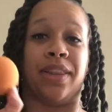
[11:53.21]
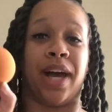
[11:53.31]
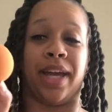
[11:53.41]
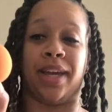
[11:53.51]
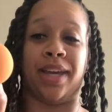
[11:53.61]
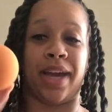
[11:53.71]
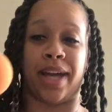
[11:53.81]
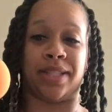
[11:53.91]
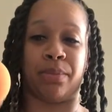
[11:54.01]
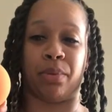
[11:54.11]
Like, he
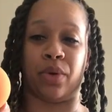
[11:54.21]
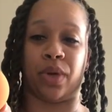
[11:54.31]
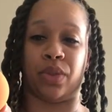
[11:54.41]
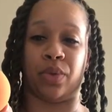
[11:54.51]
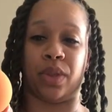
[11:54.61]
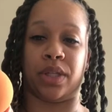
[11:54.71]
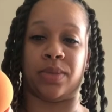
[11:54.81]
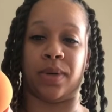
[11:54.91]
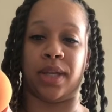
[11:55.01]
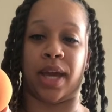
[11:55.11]
hasn't broken through this
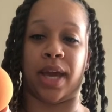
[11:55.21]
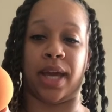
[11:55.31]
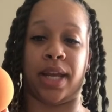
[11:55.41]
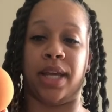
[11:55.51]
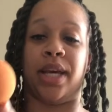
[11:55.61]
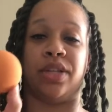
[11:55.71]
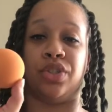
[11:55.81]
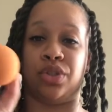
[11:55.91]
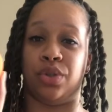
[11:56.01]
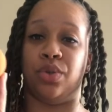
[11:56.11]
one yet, and he has
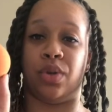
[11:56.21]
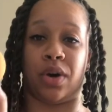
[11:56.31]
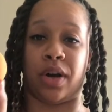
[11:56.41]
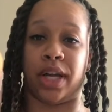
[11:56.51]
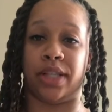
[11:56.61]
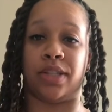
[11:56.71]
chewed on it.